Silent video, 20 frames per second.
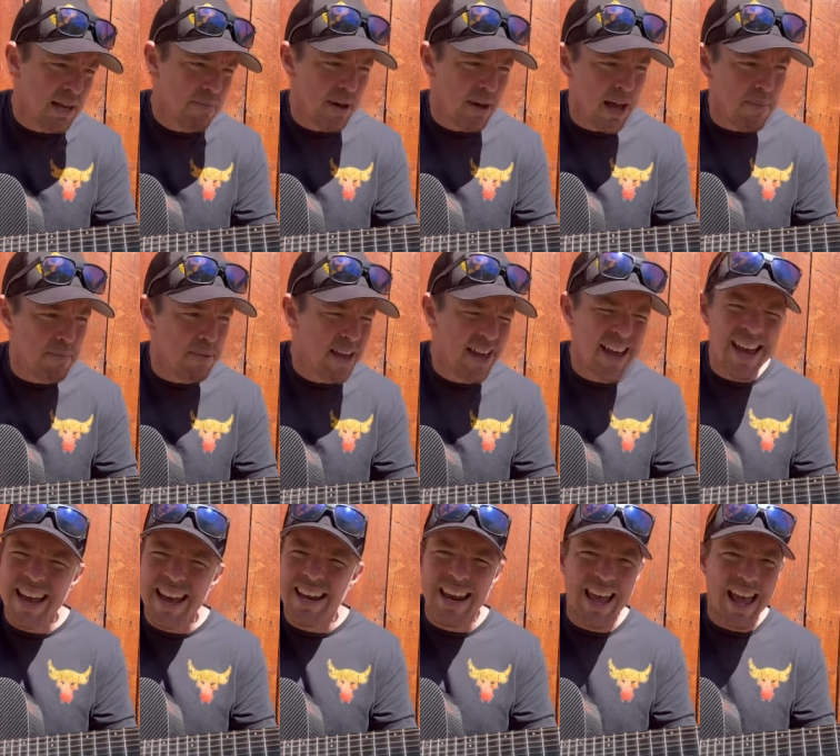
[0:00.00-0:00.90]
in my
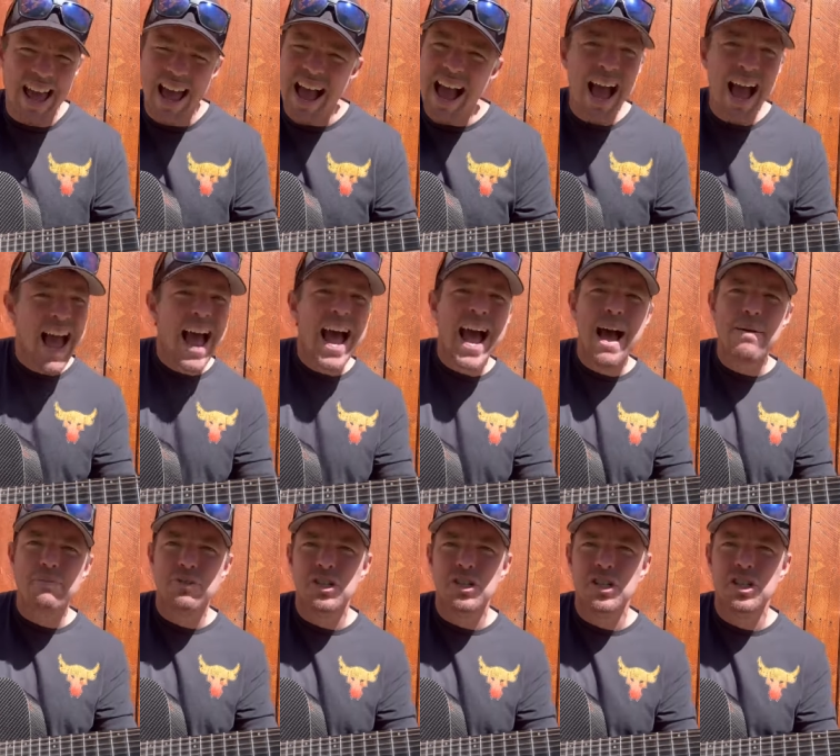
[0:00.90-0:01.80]
bed.
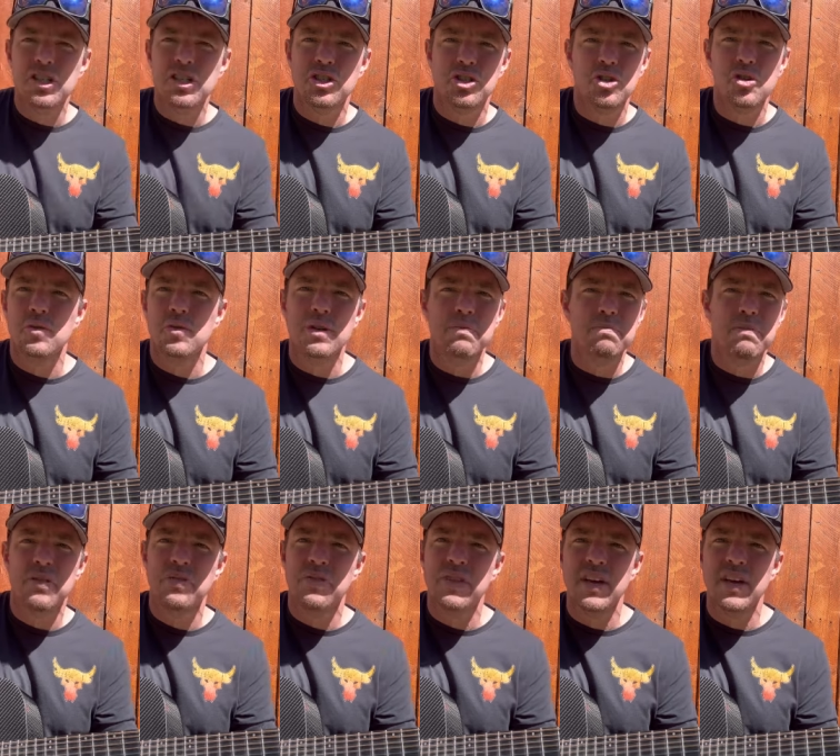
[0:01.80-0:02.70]
I'm just doing
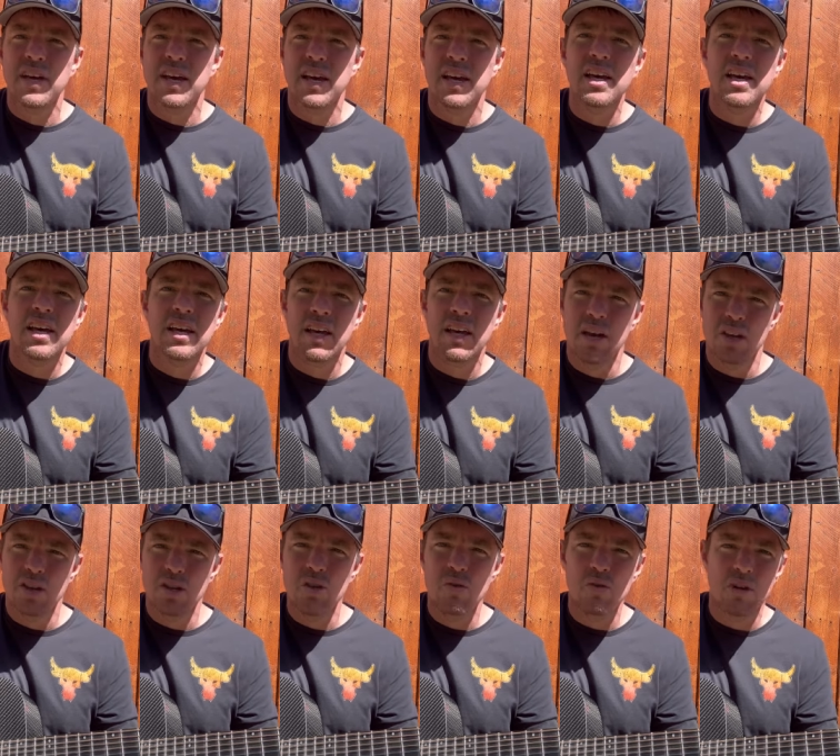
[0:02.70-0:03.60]
my
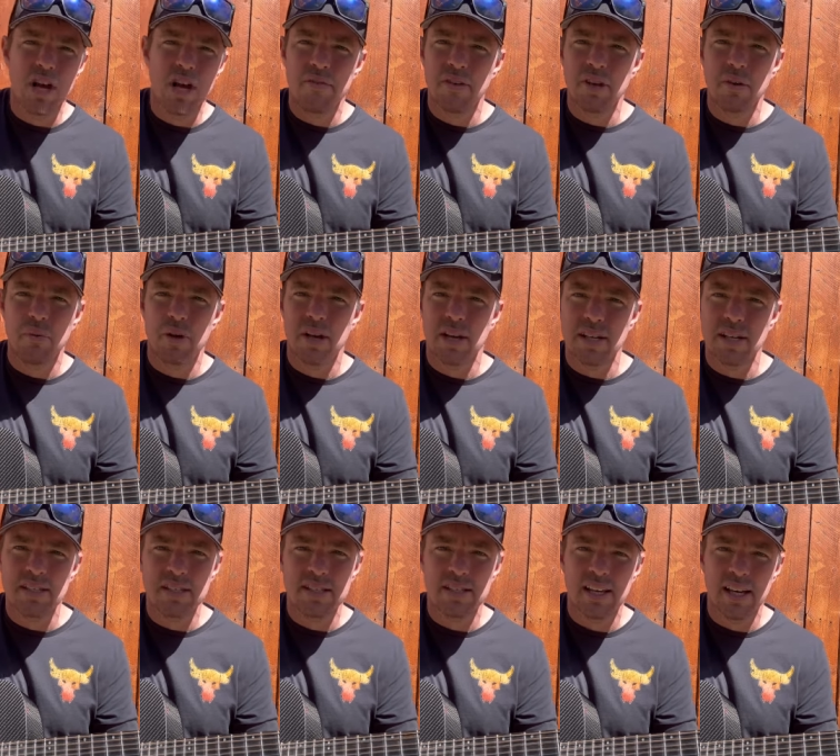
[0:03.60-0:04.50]
thing. You love me
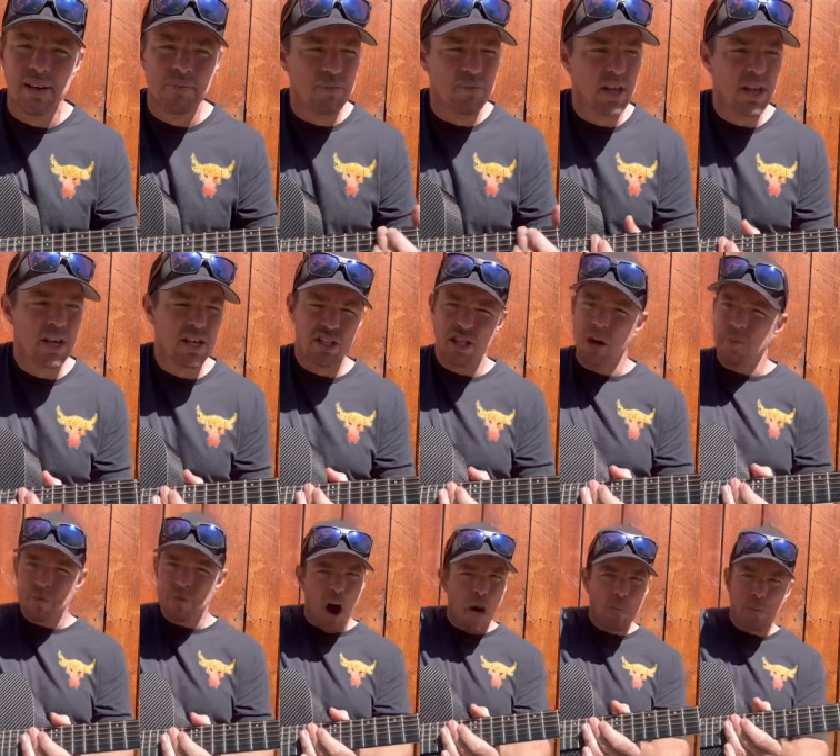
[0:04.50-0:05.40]
when I So
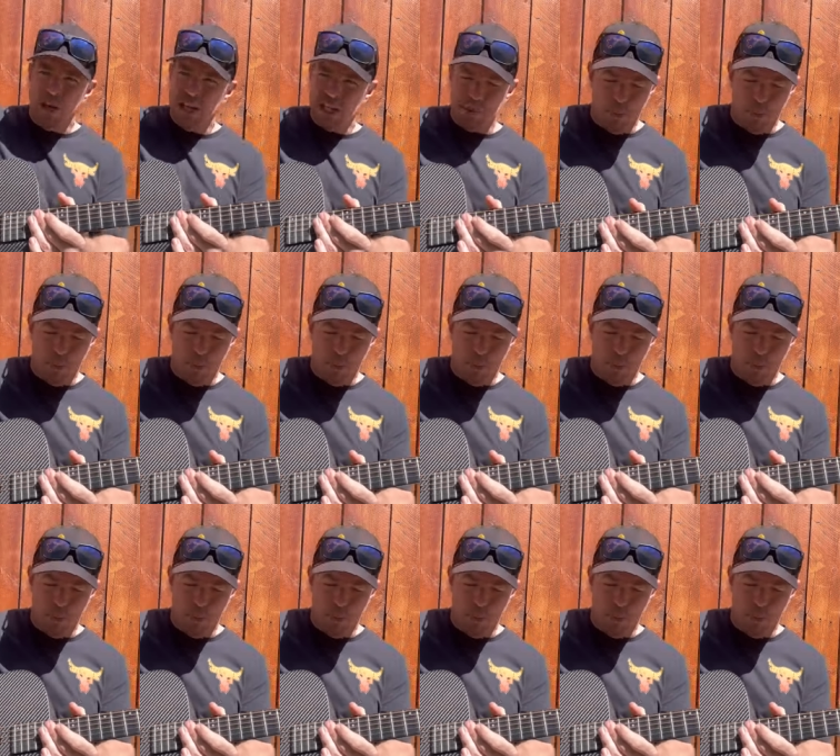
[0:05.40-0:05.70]
I hope you get the